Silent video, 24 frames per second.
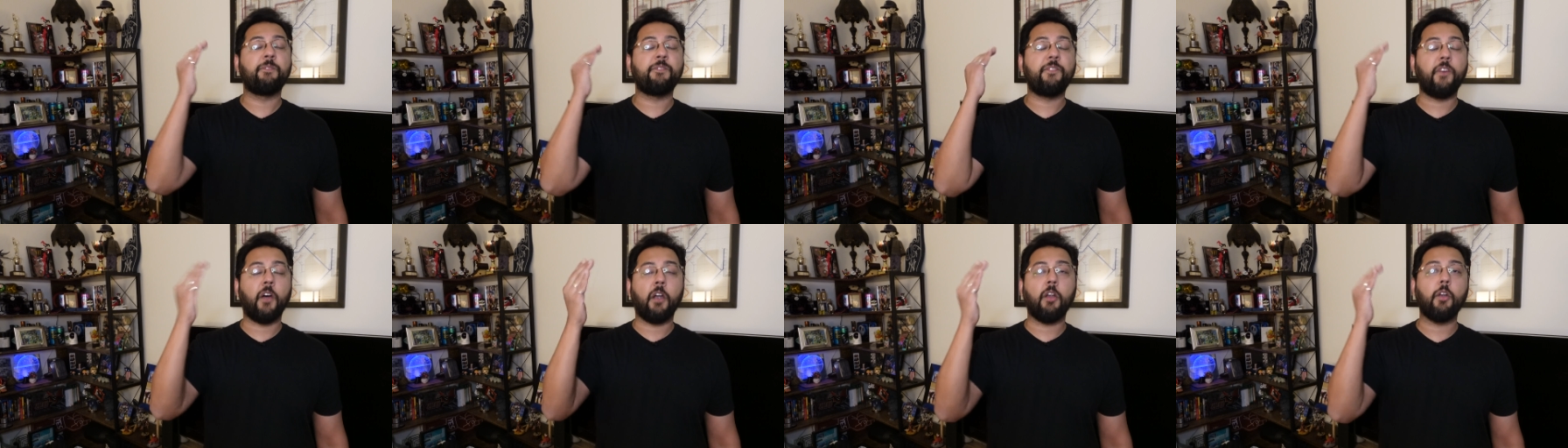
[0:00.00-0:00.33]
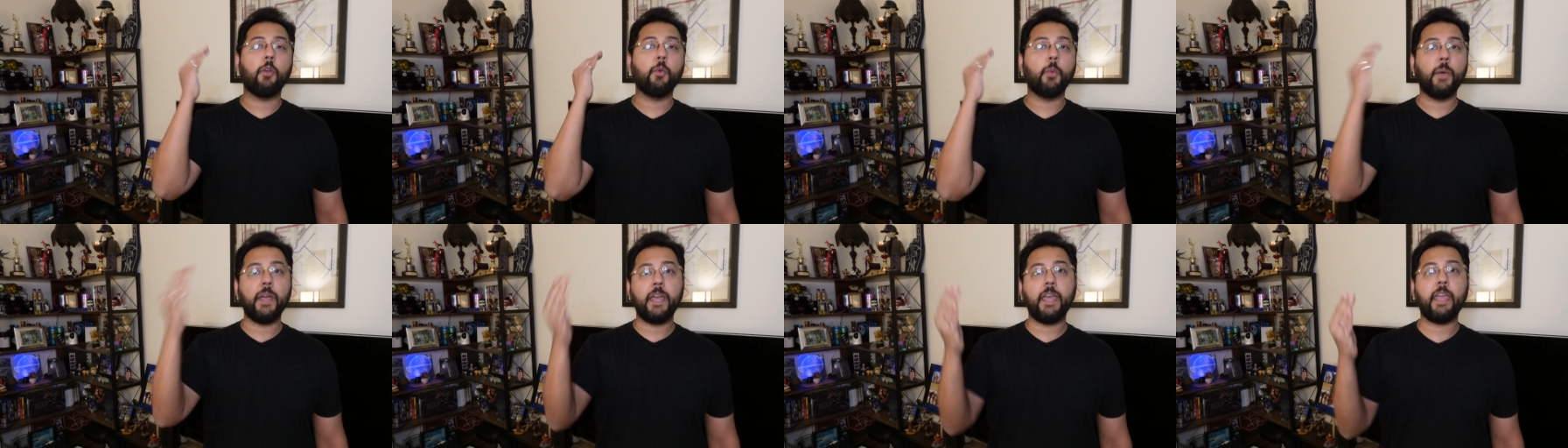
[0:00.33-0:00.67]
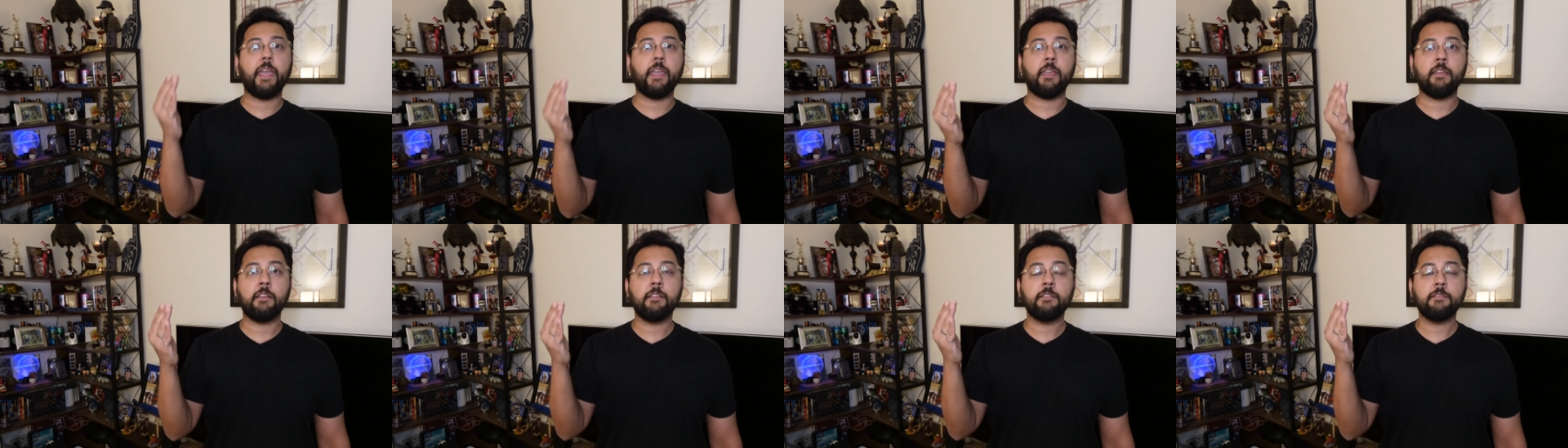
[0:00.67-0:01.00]
far
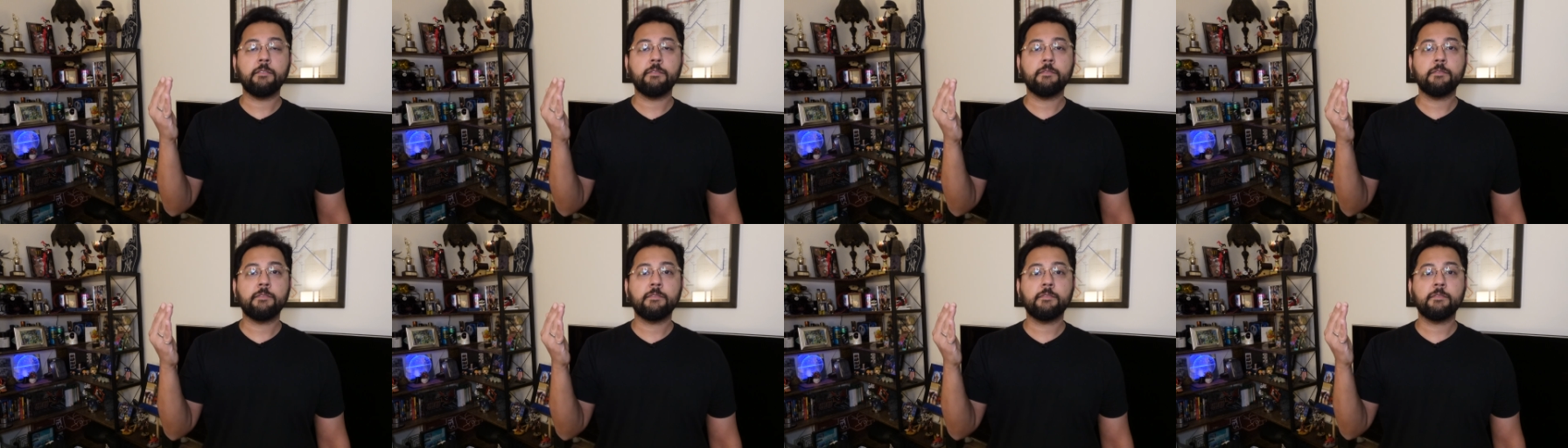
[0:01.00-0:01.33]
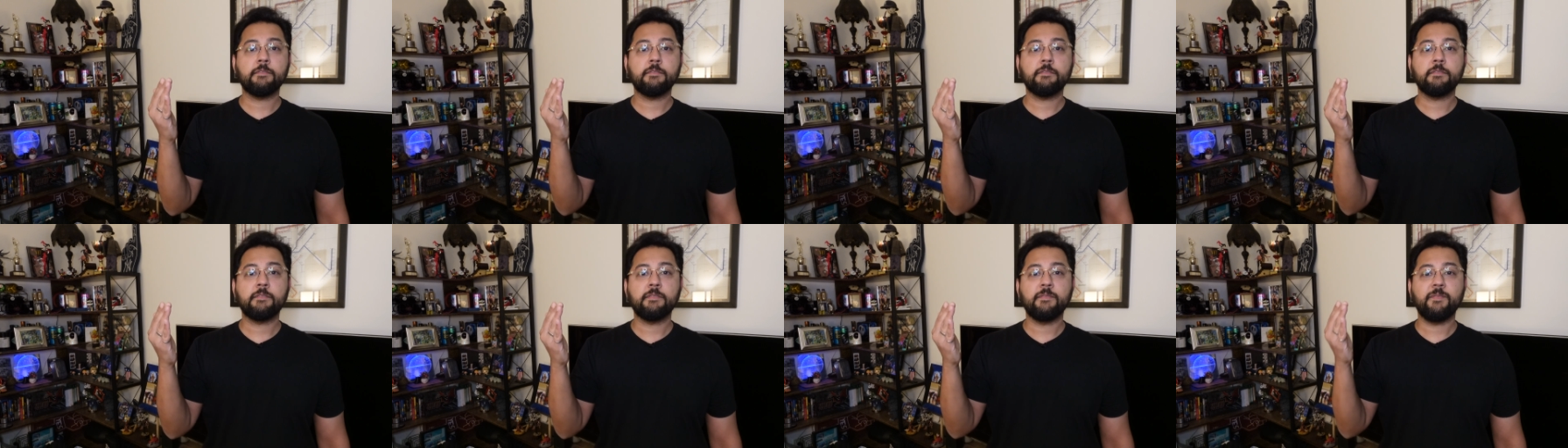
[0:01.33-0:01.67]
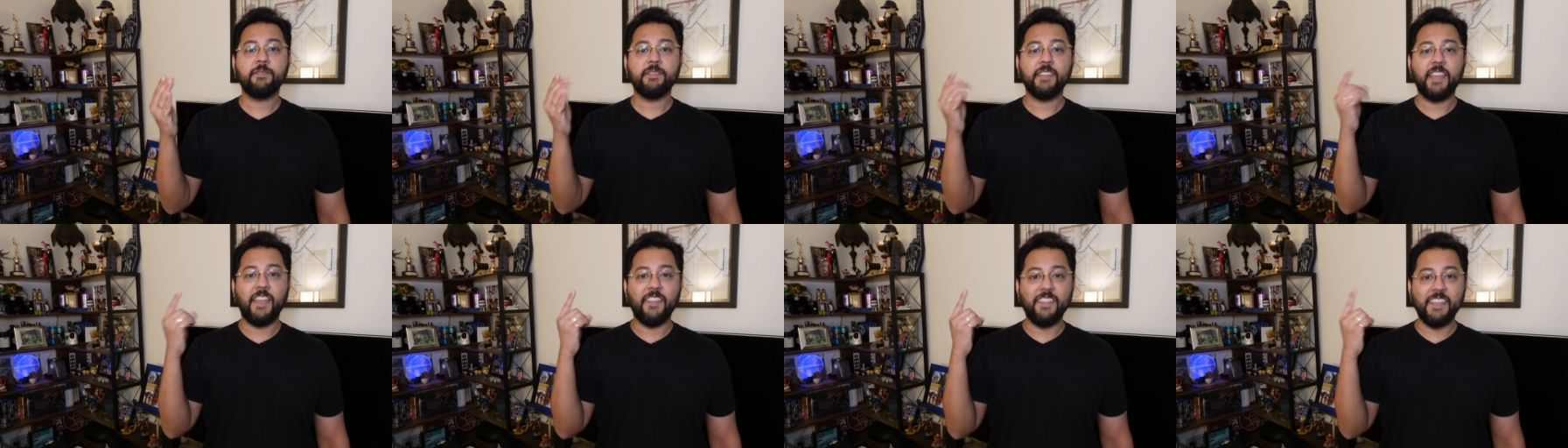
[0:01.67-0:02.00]
away?
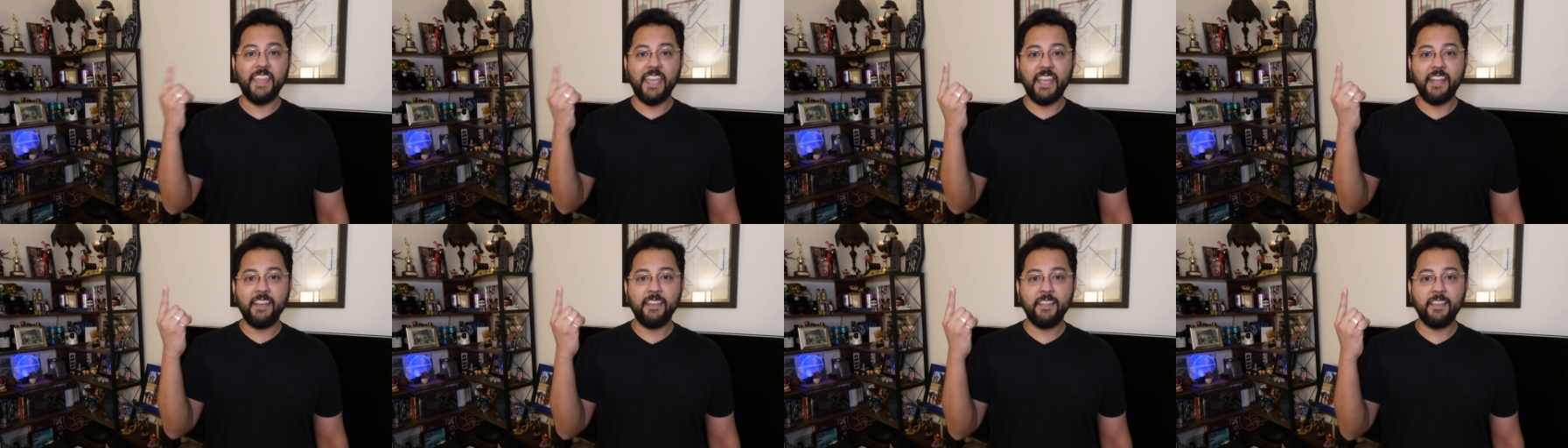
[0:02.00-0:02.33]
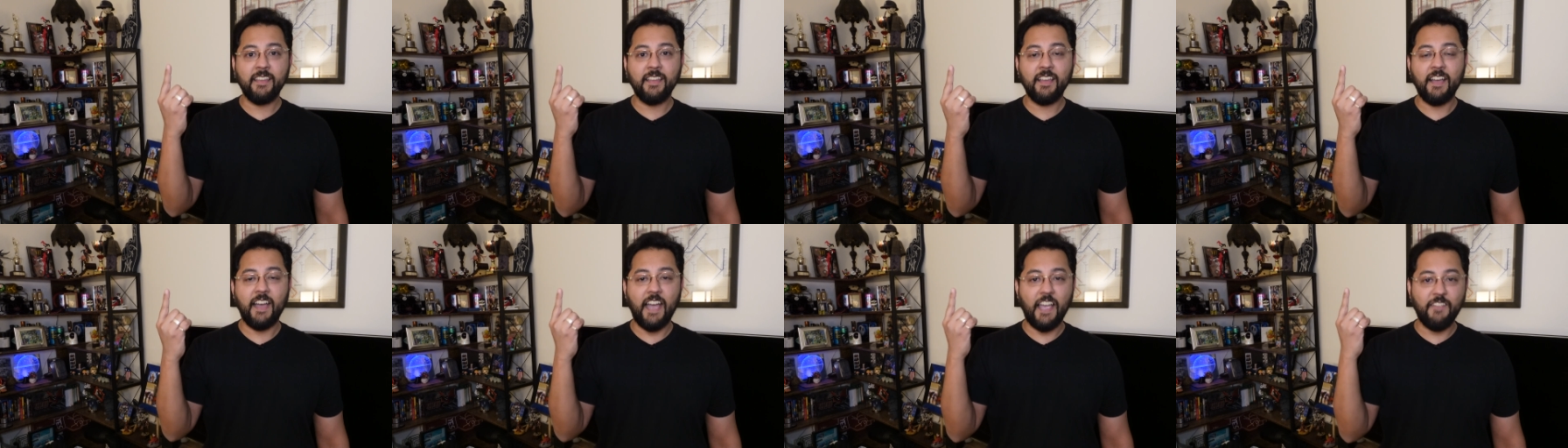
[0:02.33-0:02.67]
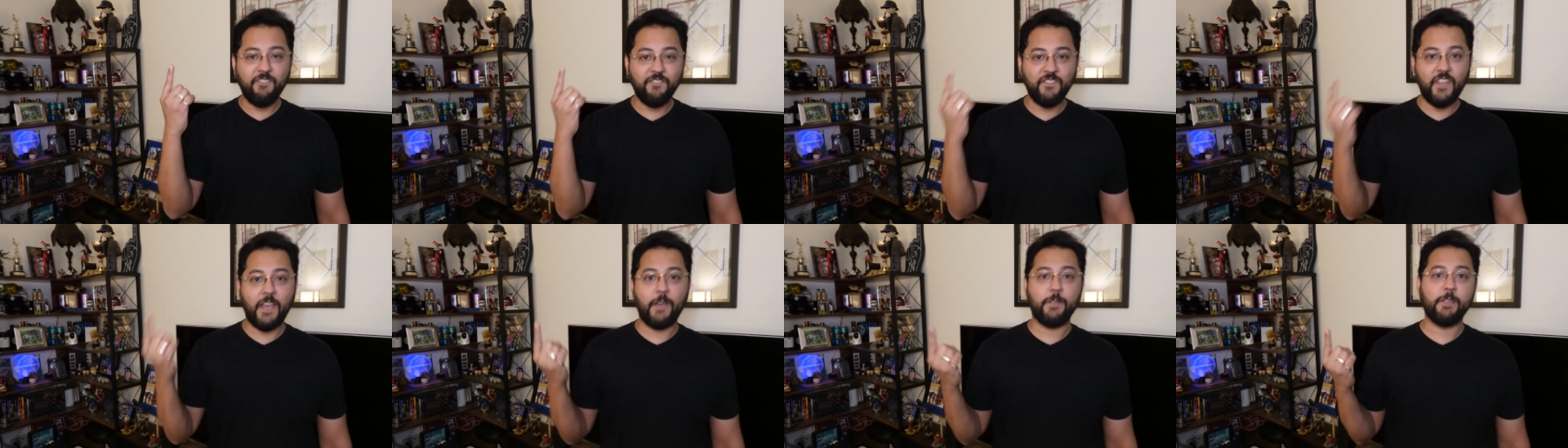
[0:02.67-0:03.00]
And then I
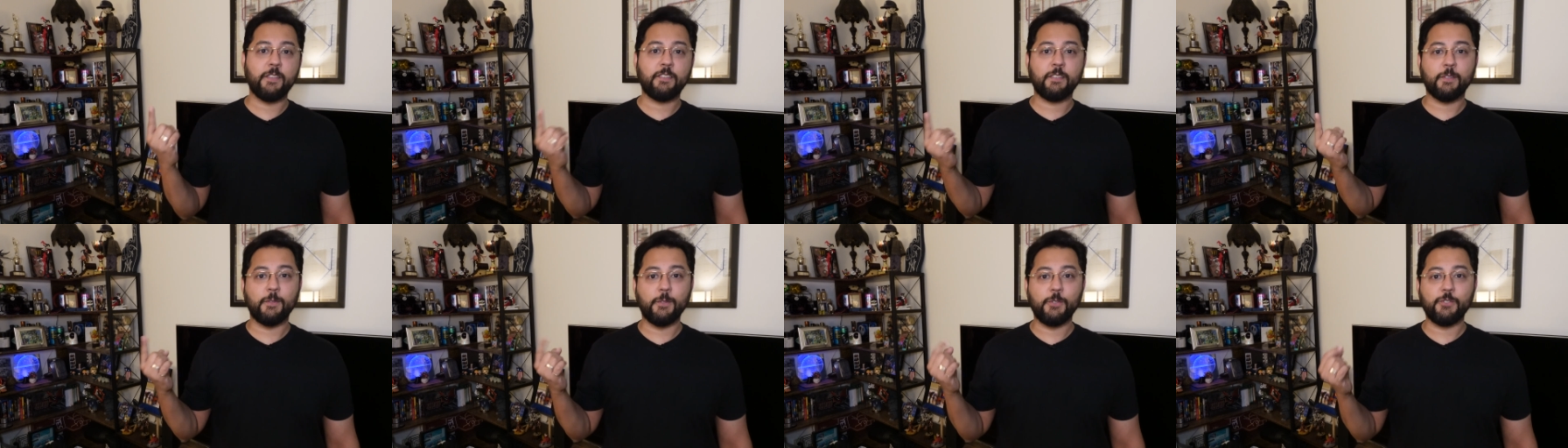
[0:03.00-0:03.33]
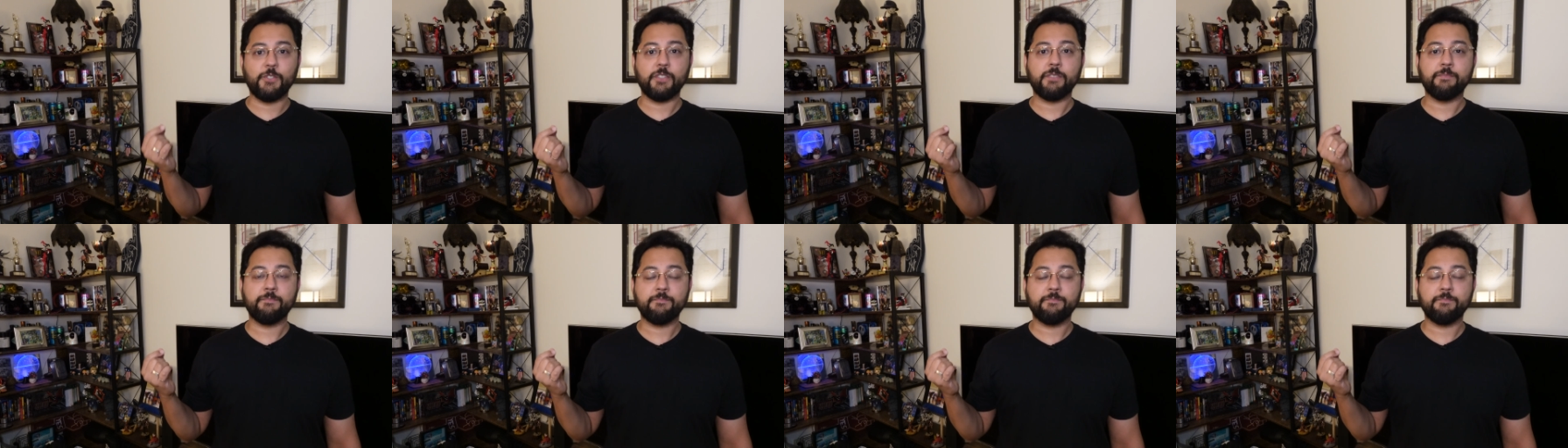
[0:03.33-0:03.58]
found the solution.